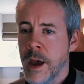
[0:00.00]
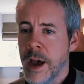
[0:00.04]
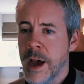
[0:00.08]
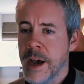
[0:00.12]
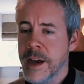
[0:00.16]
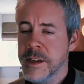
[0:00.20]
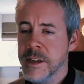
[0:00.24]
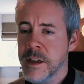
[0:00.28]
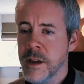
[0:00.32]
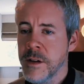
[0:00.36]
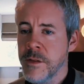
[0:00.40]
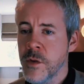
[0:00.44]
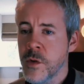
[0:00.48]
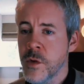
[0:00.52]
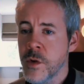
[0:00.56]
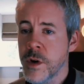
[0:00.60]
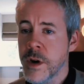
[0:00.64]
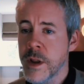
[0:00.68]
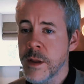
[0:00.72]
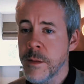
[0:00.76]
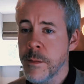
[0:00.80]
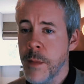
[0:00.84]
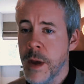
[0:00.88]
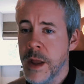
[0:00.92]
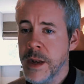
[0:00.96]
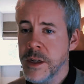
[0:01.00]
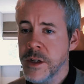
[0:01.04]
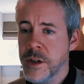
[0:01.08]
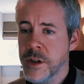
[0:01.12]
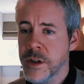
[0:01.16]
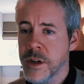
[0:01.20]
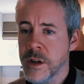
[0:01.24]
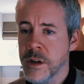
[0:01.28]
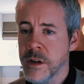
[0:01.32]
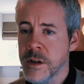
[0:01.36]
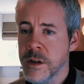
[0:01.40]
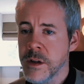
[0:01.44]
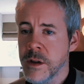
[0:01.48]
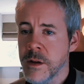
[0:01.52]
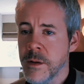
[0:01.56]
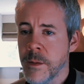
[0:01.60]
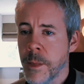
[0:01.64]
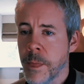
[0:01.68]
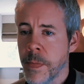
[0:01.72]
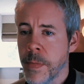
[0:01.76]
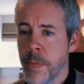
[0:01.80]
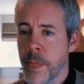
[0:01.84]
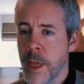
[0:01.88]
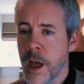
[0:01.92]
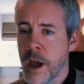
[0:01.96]
As I've already mentioned,
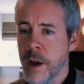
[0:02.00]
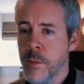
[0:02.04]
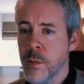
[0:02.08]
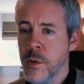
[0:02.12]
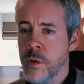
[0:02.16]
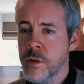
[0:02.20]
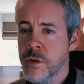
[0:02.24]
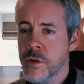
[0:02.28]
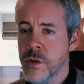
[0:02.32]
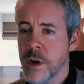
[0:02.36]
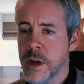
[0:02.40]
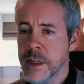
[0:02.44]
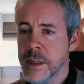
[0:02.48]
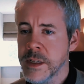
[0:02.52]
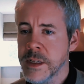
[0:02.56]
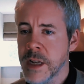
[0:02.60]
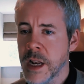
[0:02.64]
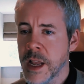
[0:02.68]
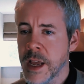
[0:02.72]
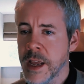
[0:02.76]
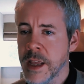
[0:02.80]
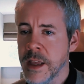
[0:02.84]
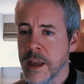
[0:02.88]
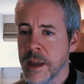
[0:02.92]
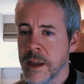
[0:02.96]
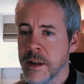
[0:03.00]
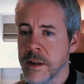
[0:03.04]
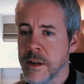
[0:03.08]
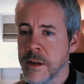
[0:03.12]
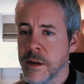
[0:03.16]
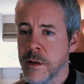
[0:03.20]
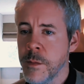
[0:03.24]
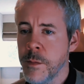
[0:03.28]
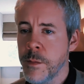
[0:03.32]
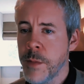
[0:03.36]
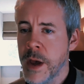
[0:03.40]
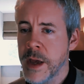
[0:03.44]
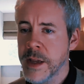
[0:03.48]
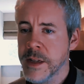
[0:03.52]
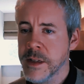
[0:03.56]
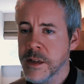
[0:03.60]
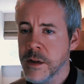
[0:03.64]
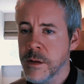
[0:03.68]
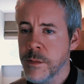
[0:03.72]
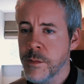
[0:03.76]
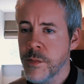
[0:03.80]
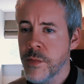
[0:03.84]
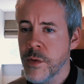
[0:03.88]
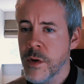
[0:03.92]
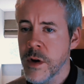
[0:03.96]
that will translate into
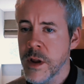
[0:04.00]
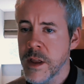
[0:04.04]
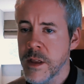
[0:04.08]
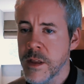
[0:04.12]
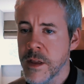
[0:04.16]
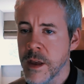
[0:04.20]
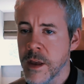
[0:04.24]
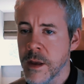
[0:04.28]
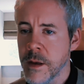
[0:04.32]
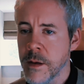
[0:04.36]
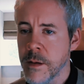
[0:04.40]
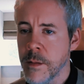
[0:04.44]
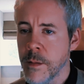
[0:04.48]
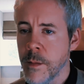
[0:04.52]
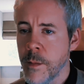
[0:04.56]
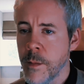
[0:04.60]
better breathing.